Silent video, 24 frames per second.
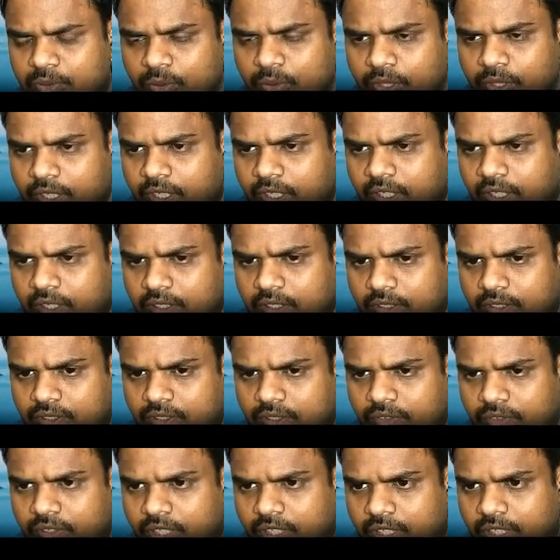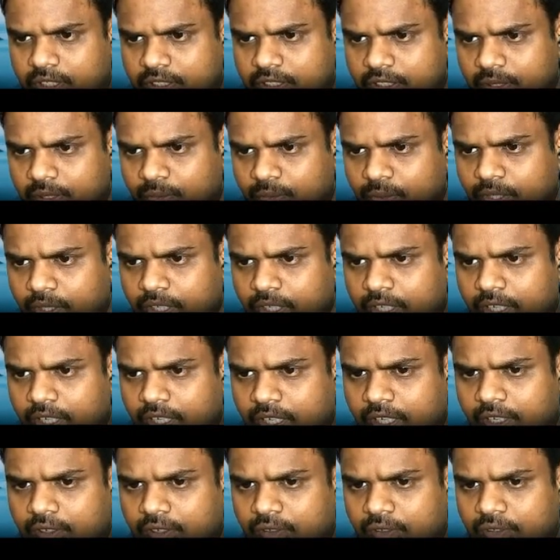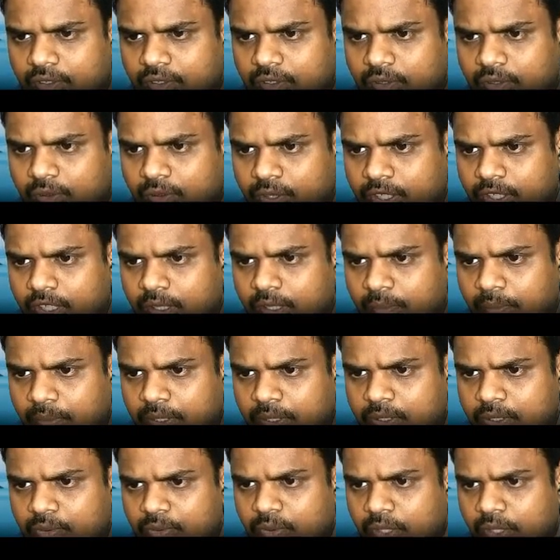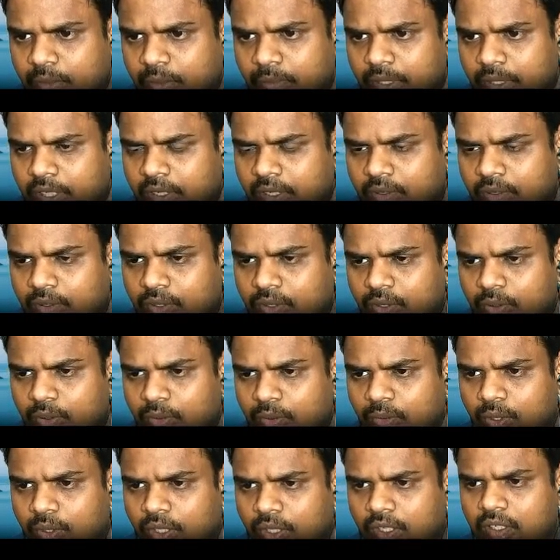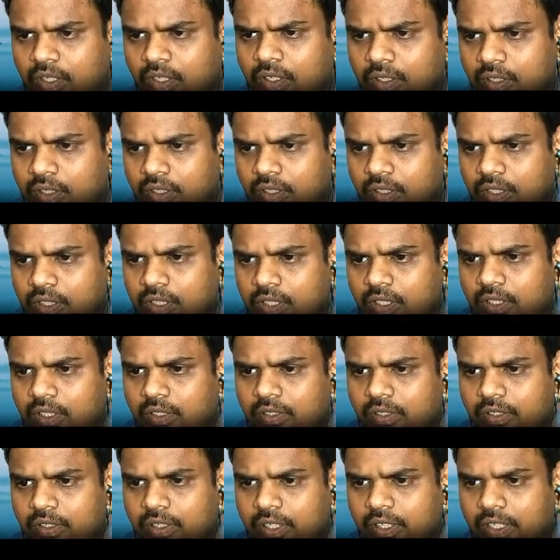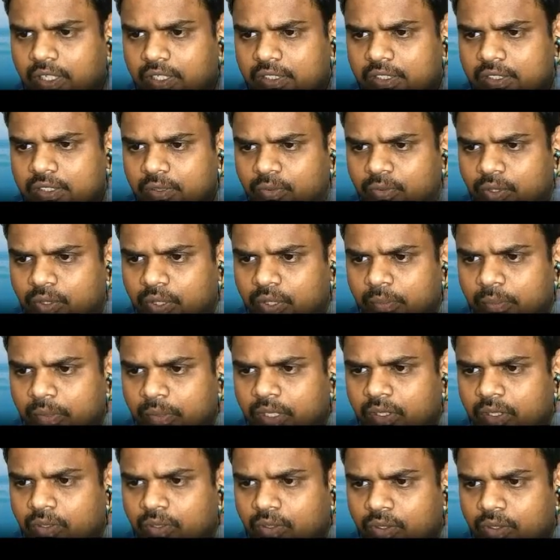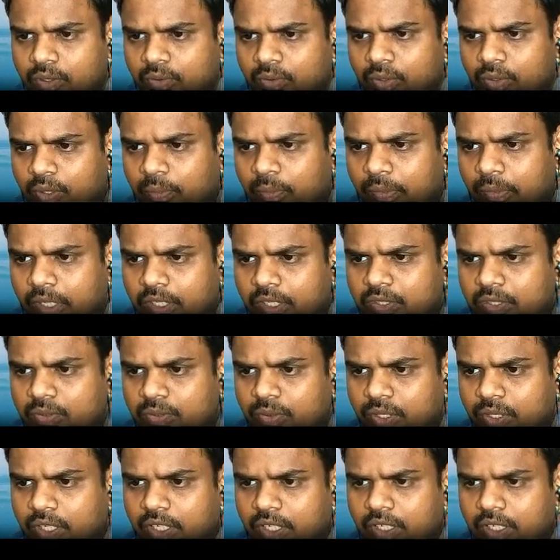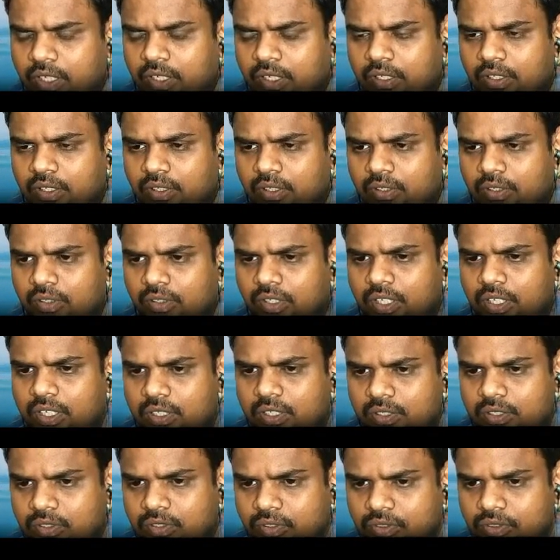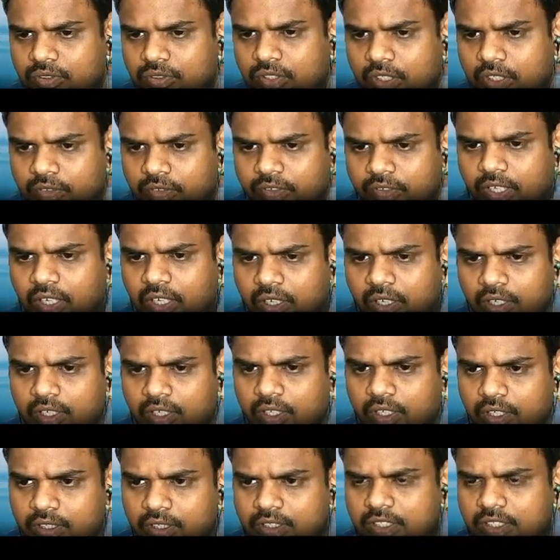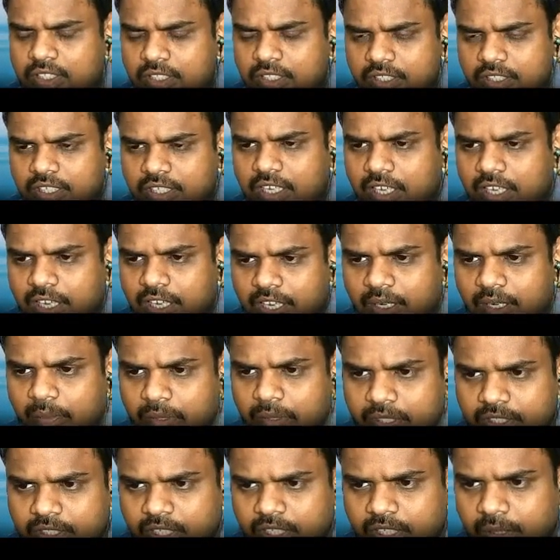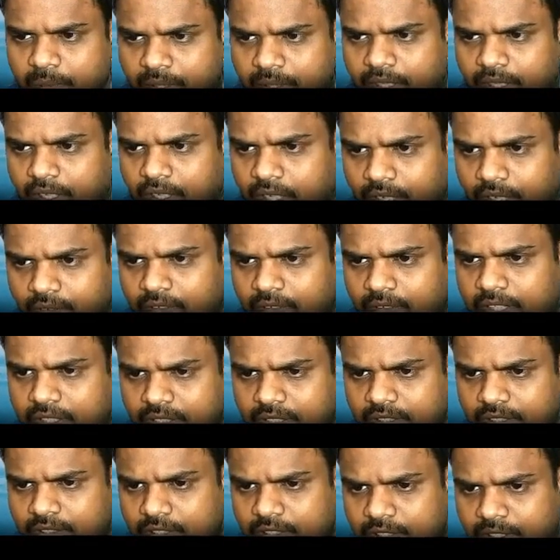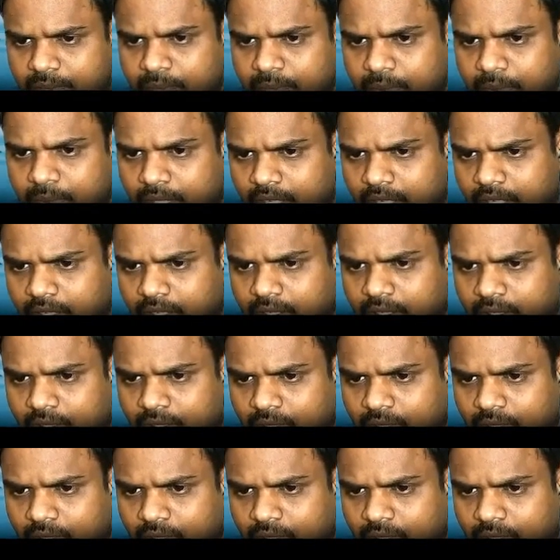Y. So we can say YA plus YB equal to 1. We can say YB equal to 1 minus YA. Okay, so that way this A can be skipped. Always simply